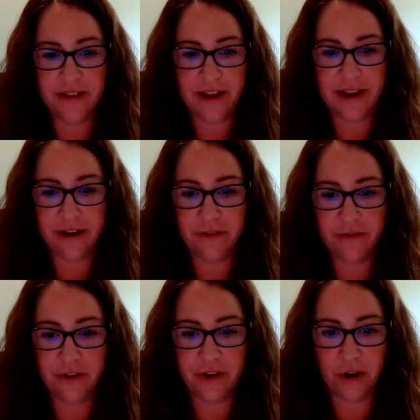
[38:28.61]
They
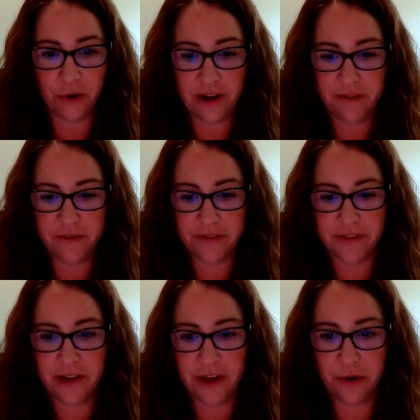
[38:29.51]
have
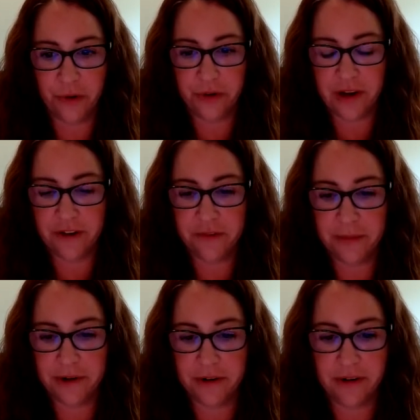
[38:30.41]
obviously an old
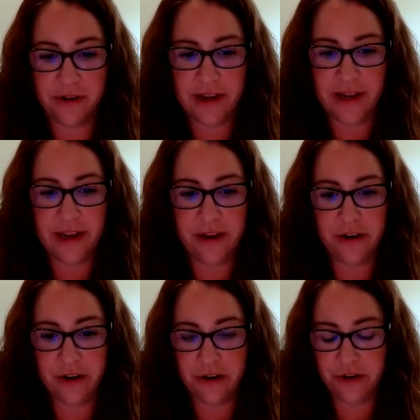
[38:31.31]
hospital
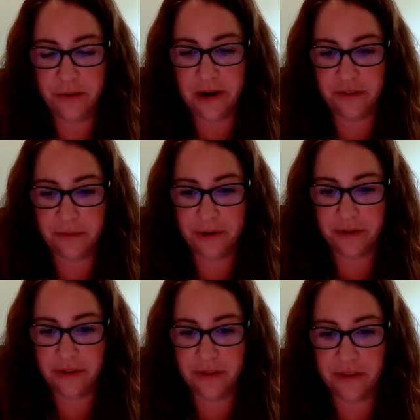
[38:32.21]
and a new
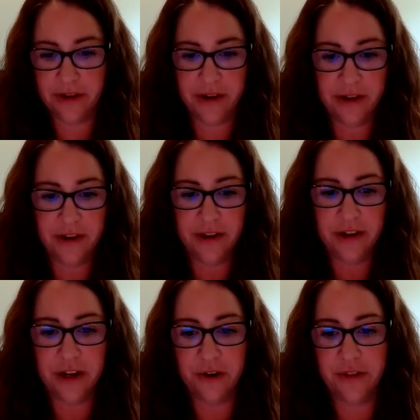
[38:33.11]
hospital that
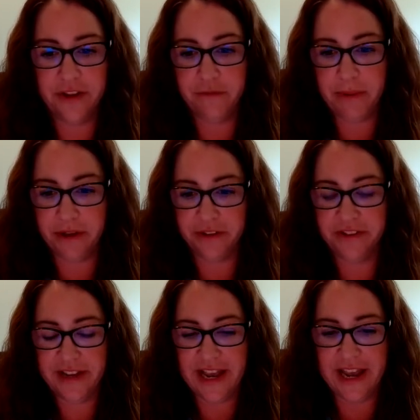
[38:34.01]
they've
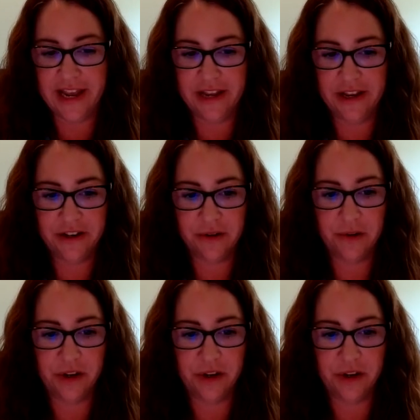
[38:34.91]
built. And,